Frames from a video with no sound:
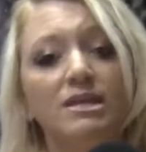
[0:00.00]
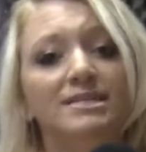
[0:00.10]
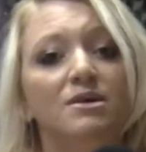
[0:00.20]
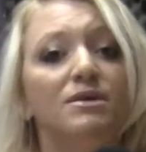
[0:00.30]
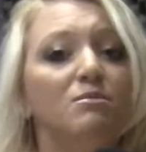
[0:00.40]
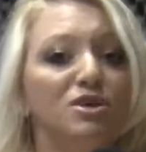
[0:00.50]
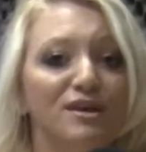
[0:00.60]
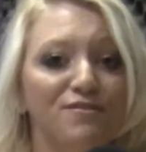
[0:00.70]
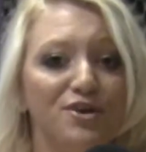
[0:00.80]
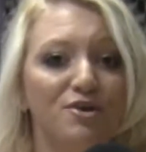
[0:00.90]
and so when I'm
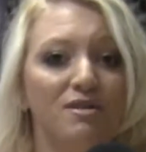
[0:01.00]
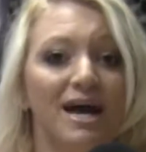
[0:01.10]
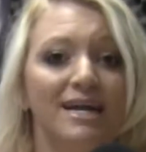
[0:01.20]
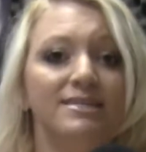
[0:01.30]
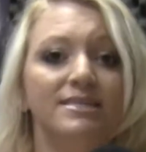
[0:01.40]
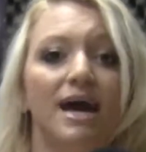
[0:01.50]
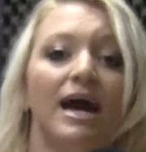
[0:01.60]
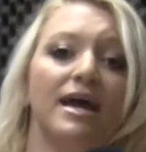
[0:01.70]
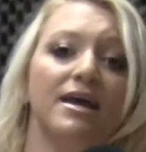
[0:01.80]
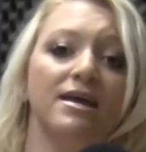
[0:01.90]
looking for new clients,
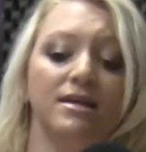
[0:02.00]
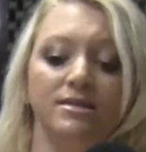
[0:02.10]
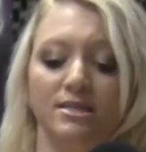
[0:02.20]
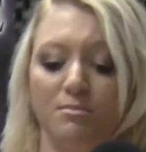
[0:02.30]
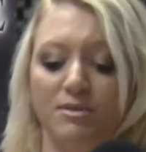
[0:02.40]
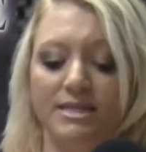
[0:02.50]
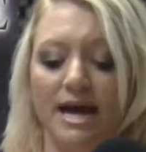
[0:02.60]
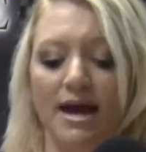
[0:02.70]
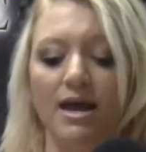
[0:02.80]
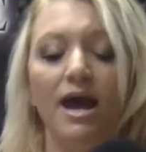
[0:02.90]
I simply
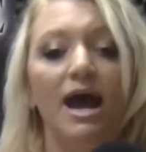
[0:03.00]
tag